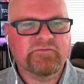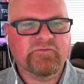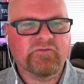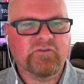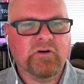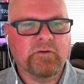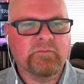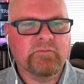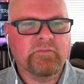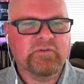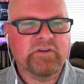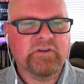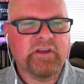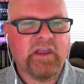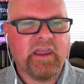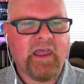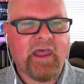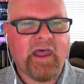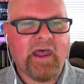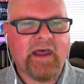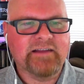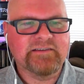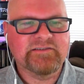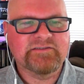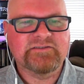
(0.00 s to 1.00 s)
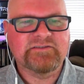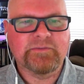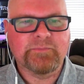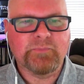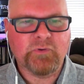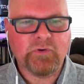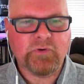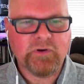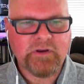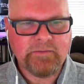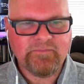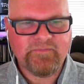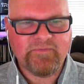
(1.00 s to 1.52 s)
from
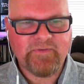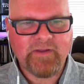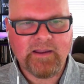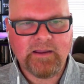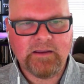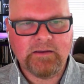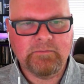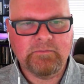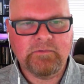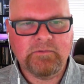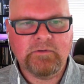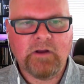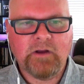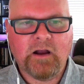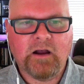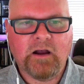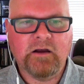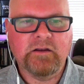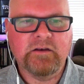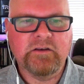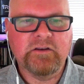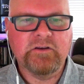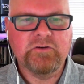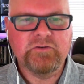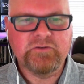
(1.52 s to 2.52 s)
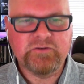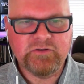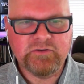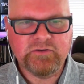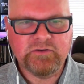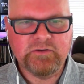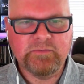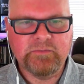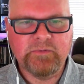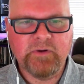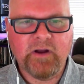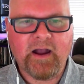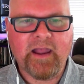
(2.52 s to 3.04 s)
@SupremeFan on
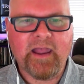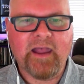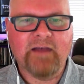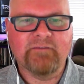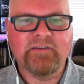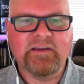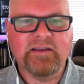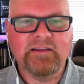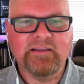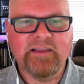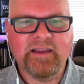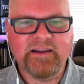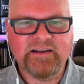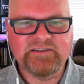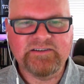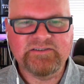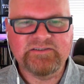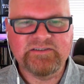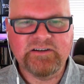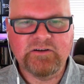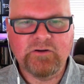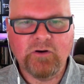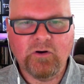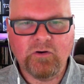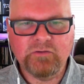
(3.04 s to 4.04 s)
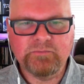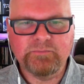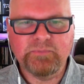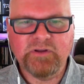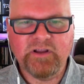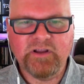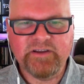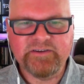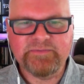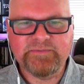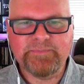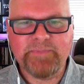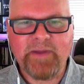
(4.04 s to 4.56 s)
YouTube. I have a Legacy Gold
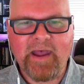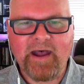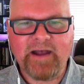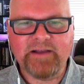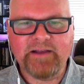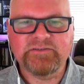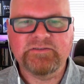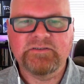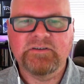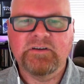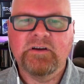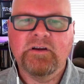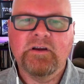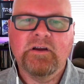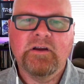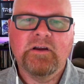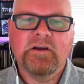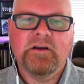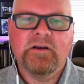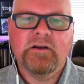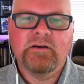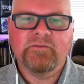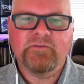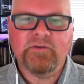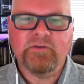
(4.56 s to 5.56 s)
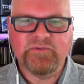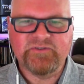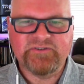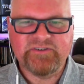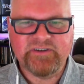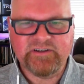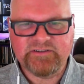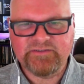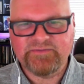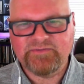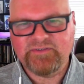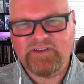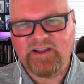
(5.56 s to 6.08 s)
Plus Pass from
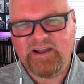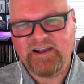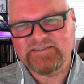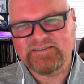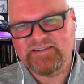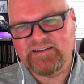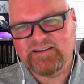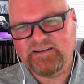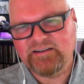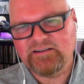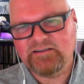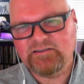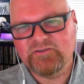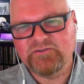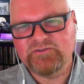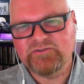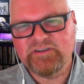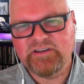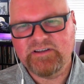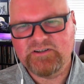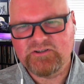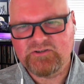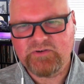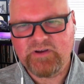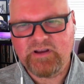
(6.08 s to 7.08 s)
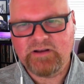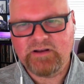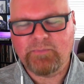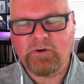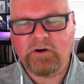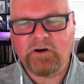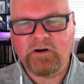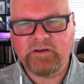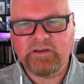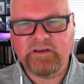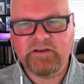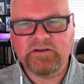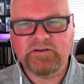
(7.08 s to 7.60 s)
Six Flags that includes entry and
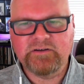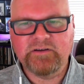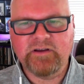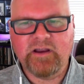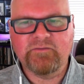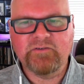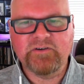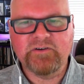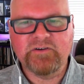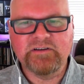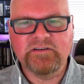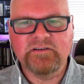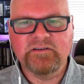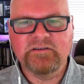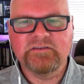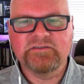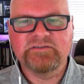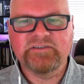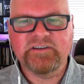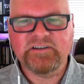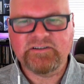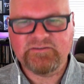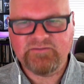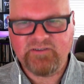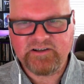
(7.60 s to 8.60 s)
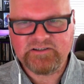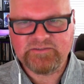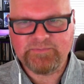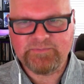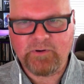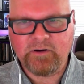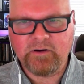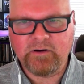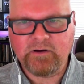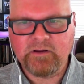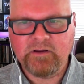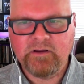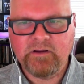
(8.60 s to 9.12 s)
parking to every Six Flags
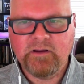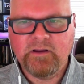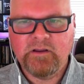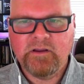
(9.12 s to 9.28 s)
park.